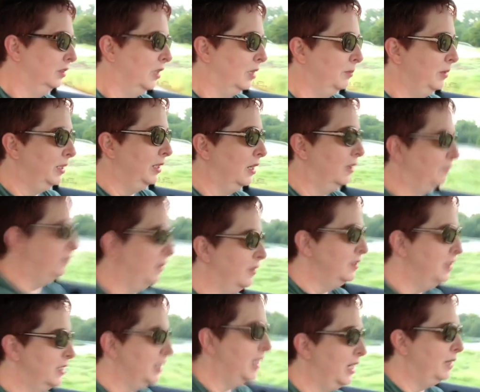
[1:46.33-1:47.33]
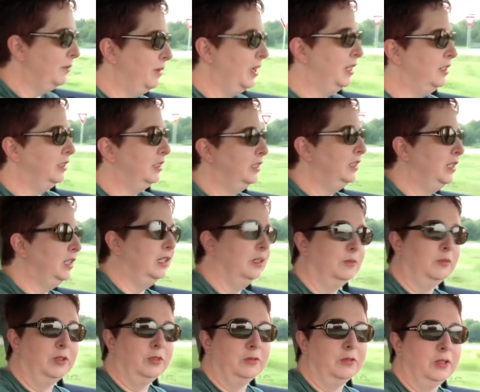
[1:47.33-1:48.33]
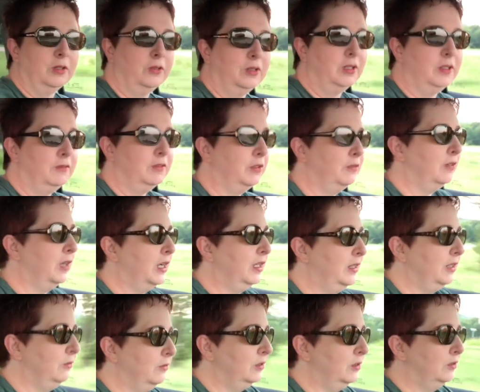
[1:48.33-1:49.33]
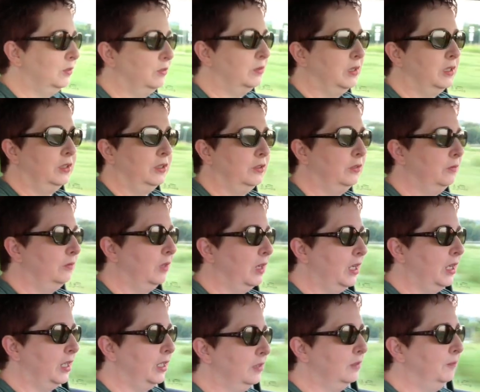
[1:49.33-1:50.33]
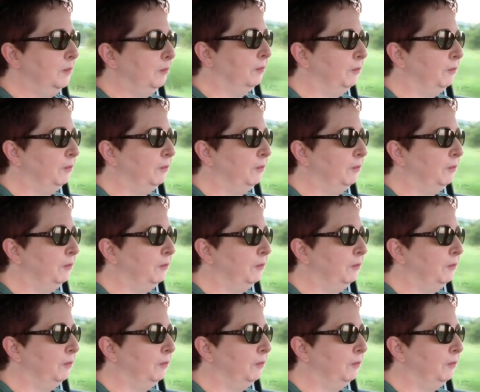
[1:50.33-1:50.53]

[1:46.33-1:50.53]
I mean, our first night at Magic Kingdom, we rode every ride that we was wanting to ride.